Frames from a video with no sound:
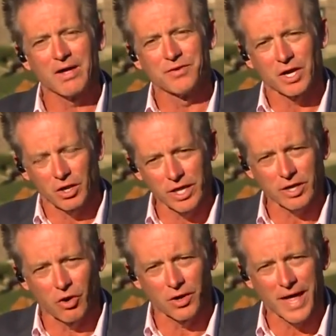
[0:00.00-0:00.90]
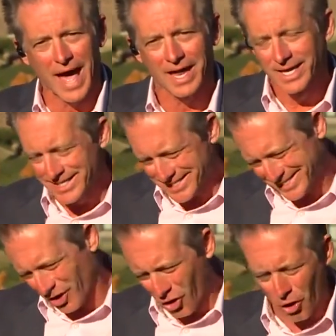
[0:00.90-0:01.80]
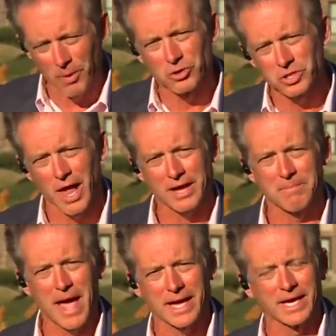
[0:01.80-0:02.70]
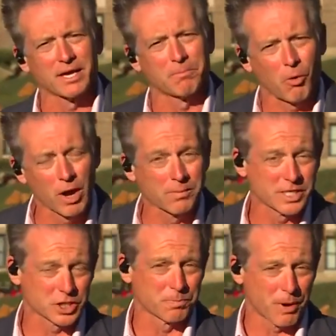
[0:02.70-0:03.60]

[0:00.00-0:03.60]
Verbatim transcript: If you click on that, it's almost like making an appointment. It's